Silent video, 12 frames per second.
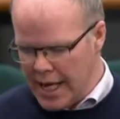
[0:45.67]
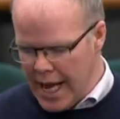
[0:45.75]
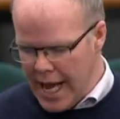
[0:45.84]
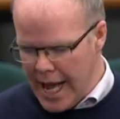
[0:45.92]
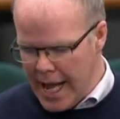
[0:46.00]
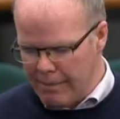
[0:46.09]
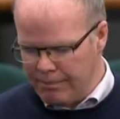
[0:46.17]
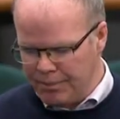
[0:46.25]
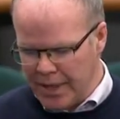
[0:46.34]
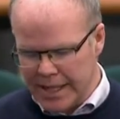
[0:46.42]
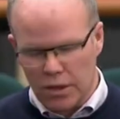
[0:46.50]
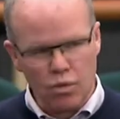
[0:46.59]

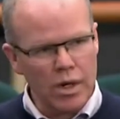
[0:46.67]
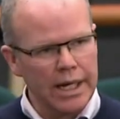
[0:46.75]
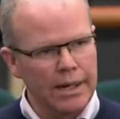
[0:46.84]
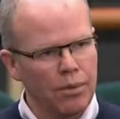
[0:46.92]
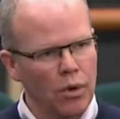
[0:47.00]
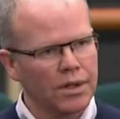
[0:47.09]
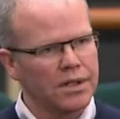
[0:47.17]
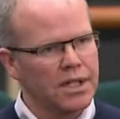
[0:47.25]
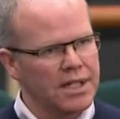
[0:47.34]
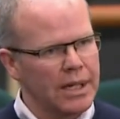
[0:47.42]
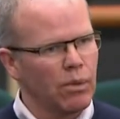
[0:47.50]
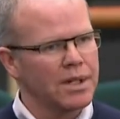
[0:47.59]
it's really important to
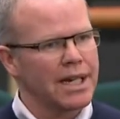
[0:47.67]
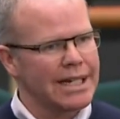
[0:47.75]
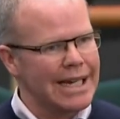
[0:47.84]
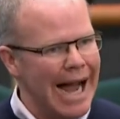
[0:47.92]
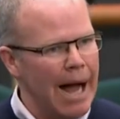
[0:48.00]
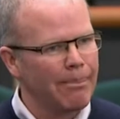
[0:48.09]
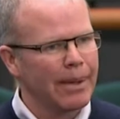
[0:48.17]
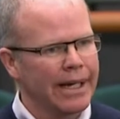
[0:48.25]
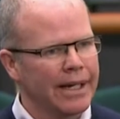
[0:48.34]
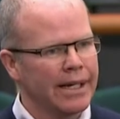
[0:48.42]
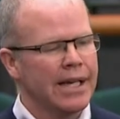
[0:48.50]
see what's actually happening